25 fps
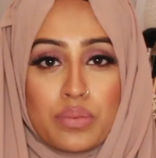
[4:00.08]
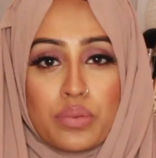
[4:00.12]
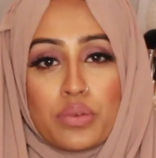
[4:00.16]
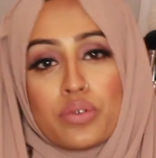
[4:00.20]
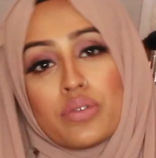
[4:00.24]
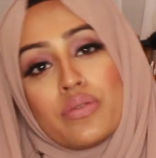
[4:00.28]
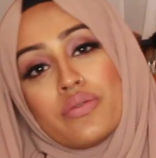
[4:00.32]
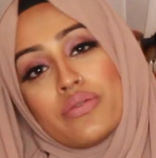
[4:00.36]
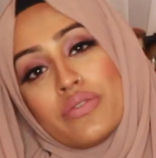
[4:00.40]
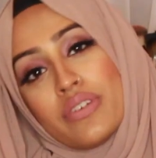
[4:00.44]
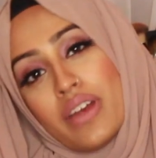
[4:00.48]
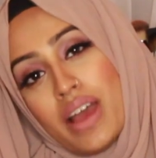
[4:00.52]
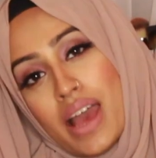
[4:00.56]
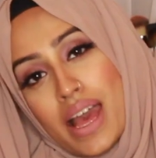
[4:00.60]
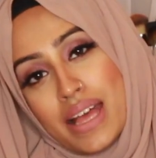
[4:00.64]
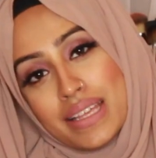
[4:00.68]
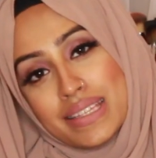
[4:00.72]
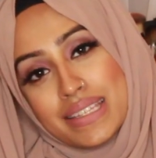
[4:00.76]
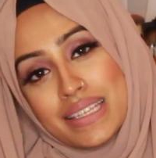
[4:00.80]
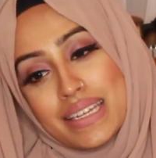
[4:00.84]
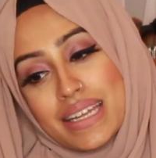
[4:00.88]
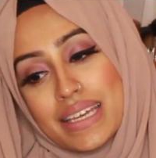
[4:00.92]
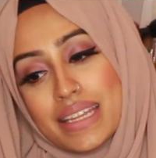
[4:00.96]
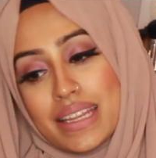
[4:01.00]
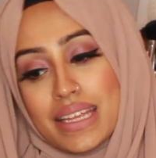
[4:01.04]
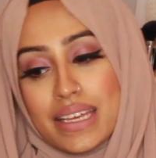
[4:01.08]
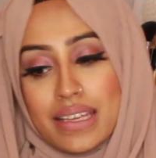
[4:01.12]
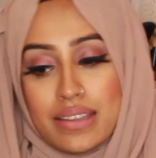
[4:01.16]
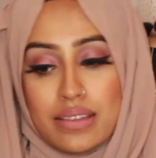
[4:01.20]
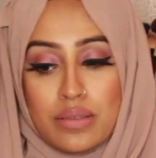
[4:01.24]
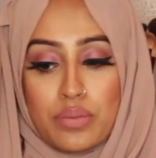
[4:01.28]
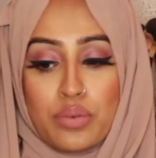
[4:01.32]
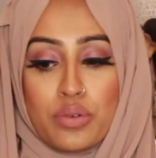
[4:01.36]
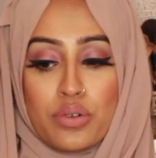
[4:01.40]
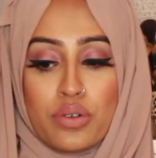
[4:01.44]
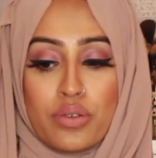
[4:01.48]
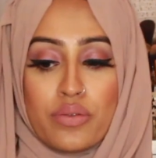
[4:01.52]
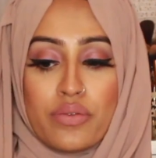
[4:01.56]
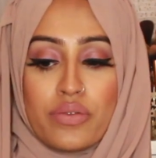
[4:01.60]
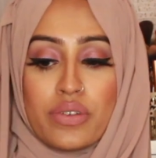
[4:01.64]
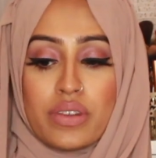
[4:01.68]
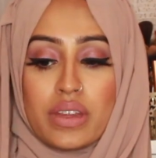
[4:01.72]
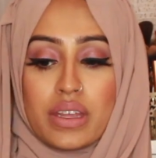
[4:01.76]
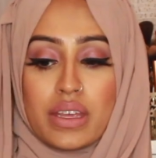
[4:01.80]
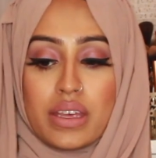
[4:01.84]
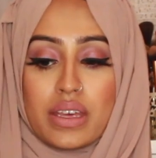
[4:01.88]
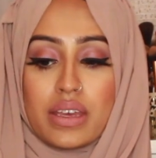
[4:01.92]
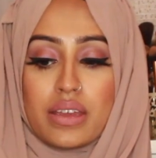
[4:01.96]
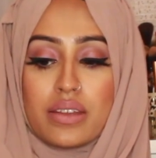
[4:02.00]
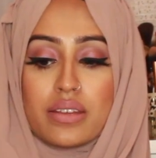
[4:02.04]
important for us, and I think it's important for
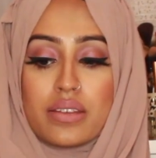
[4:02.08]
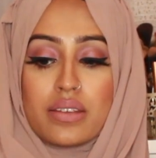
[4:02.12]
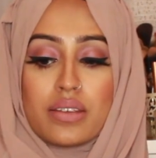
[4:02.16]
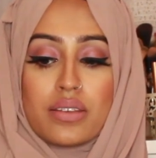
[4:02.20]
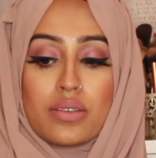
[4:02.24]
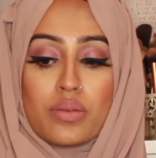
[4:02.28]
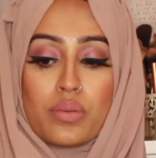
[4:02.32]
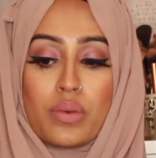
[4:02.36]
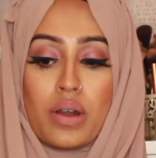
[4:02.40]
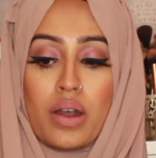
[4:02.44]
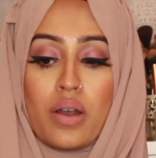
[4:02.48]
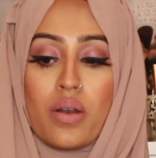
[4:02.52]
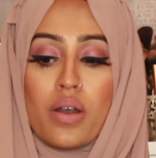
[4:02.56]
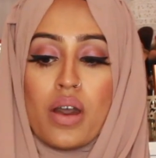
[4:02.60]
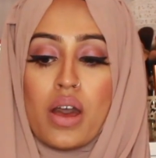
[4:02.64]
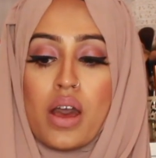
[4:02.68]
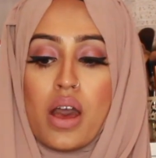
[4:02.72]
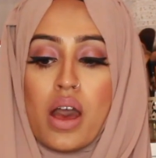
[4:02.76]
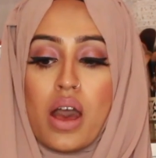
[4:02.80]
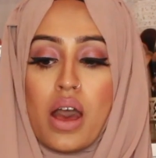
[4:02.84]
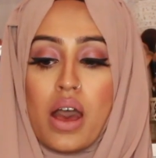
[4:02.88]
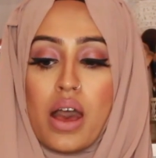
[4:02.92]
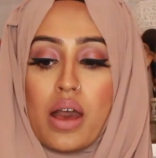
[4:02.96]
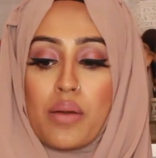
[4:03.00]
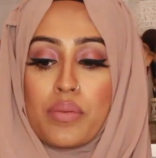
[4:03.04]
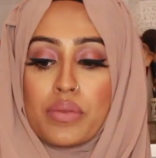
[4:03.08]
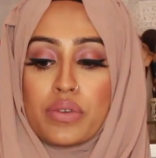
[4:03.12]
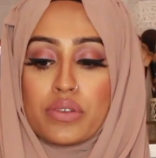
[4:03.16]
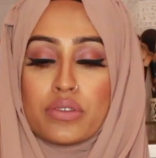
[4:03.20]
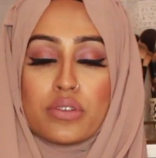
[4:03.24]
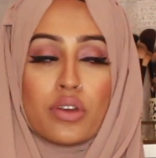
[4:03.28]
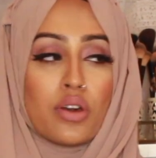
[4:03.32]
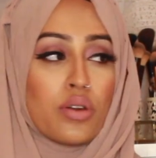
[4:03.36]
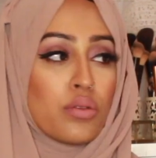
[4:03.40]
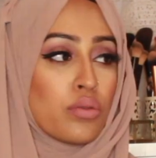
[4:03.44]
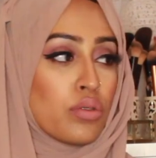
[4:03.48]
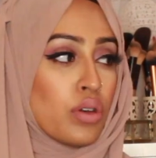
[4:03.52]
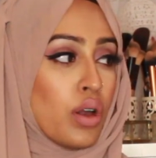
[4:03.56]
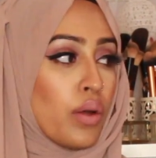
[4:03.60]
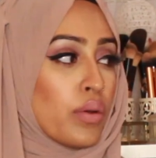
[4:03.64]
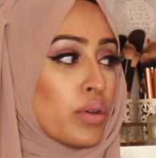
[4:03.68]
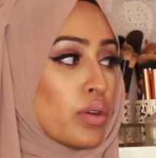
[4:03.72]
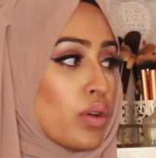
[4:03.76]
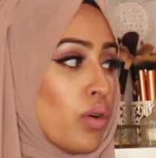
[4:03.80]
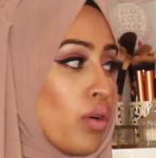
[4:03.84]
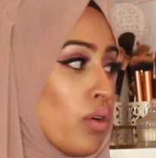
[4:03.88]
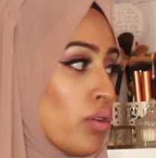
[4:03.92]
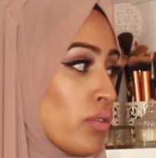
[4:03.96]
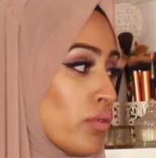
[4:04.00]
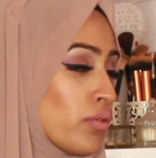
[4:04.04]
the kids as well. So
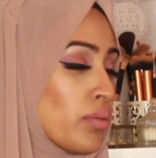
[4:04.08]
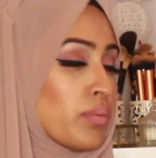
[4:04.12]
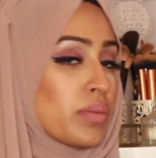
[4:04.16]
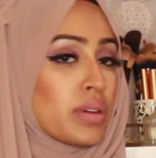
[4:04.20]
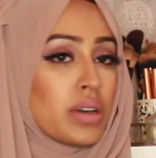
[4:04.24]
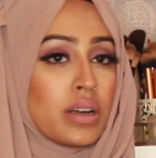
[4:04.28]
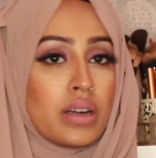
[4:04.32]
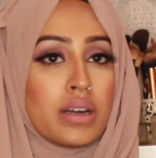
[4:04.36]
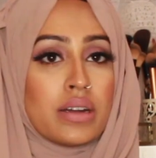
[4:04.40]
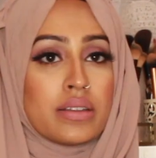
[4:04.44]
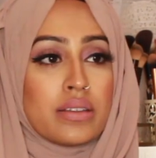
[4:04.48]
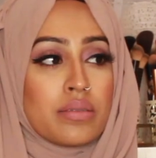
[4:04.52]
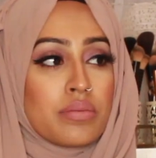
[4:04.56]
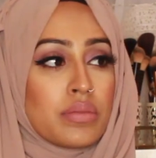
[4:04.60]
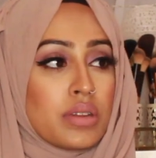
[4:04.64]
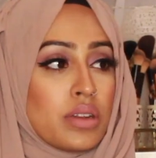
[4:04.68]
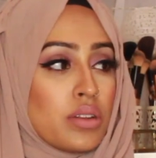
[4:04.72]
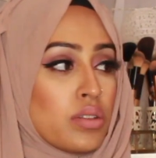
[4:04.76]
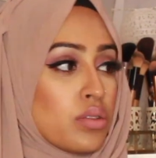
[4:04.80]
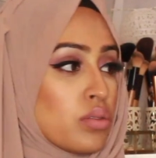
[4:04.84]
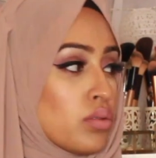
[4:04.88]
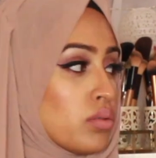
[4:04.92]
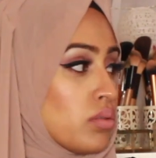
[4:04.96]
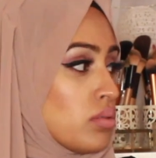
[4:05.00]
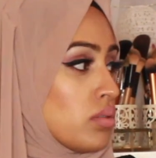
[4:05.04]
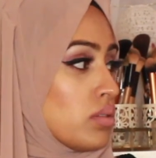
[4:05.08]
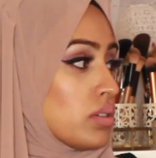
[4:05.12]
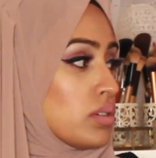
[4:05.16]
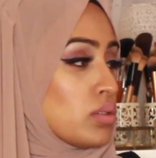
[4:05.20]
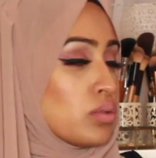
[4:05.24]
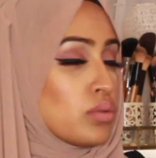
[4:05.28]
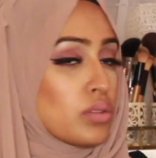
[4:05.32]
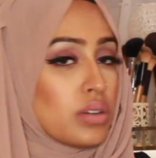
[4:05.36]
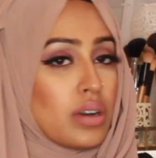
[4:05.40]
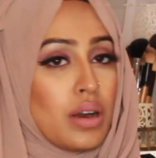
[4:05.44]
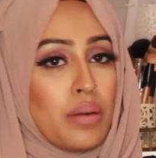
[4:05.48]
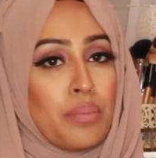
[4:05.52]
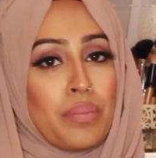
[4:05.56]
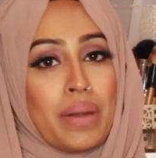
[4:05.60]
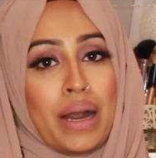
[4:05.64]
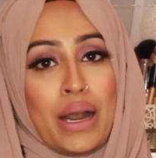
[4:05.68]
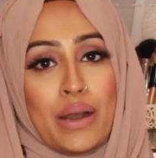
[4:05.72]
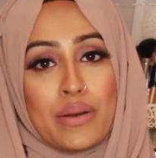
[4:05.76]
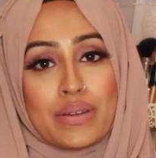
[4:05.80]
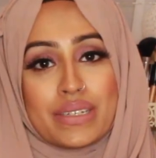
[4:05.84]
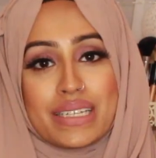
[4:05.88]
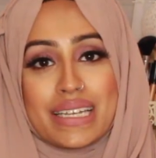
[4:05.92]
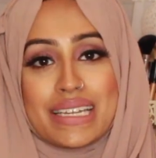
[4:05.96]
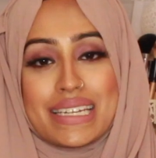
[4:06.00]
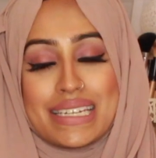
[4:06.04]
going on from cards, I'm going to talk
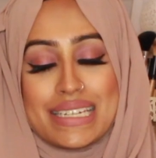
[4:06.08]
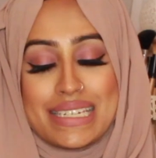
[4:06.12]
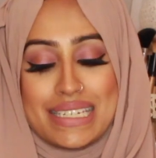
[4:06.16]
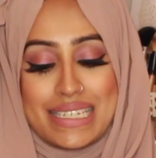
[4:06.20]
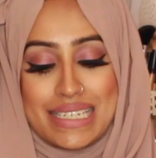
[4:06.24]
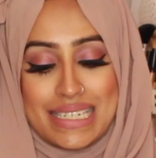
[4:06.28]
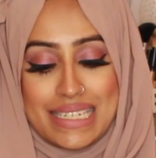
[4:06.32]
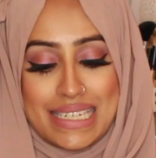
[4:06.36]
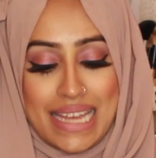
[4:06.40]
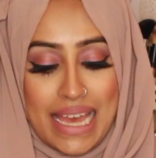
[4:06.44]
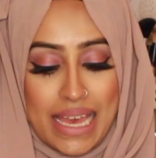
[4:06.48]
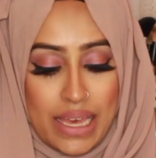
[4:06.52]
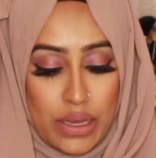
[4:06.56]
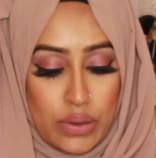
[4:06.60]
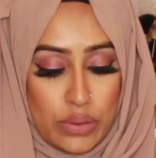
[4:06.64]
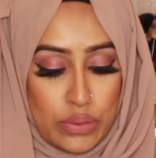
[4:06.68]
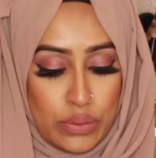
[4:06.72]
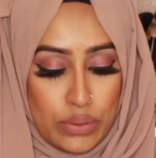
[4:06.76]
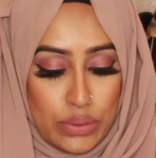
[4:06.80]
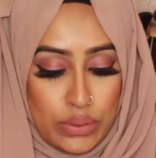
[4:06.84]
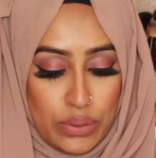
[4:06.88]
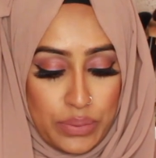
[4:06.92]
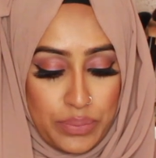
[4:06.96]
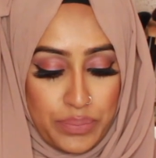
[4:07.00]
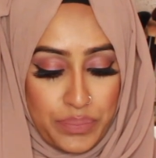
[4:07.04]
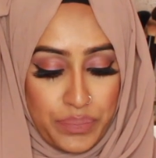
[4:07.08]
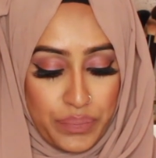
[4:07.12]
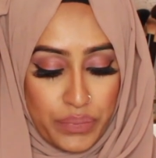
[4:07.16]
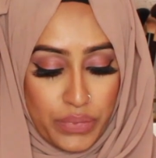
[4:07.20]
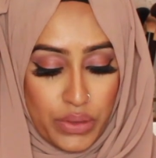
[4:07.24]
about decor.